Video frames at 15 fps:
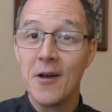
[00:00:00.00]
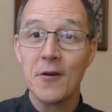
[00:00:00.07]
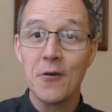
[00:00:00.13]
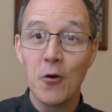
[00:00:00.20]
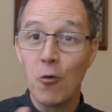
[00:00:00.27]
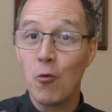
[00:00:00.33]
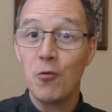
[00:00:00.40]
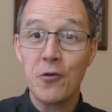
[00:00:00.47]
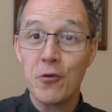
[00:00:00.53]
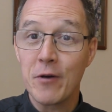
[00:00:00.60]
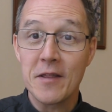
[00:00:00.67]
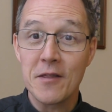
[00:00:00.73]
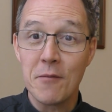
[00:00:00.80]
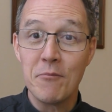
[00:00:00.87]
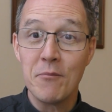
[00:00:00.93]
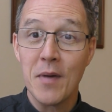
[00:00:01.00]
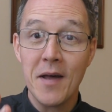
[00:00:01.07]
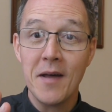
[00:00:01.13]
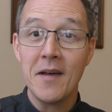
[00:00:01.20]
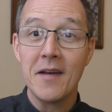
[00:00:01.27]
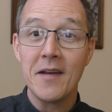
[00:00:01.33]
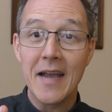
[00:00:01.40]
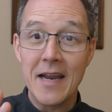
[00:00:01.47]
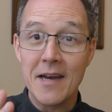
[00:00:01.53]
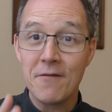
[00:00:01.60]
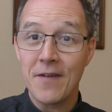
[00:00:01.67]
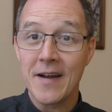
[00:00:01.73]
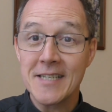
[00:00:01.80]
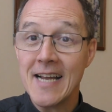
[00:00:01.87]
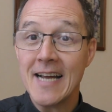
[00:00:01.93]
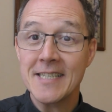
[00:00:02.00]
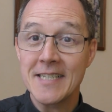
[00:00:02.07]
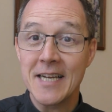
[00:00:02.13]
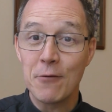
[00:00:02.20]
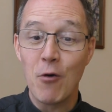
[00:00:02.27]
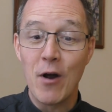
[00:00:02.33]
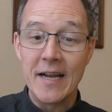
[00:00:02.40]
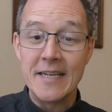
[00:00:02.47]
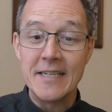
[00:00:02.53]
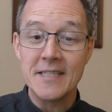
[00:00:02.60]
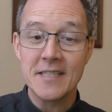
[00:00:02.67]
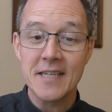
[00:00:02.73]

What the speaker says: all doing them in fantastic ways,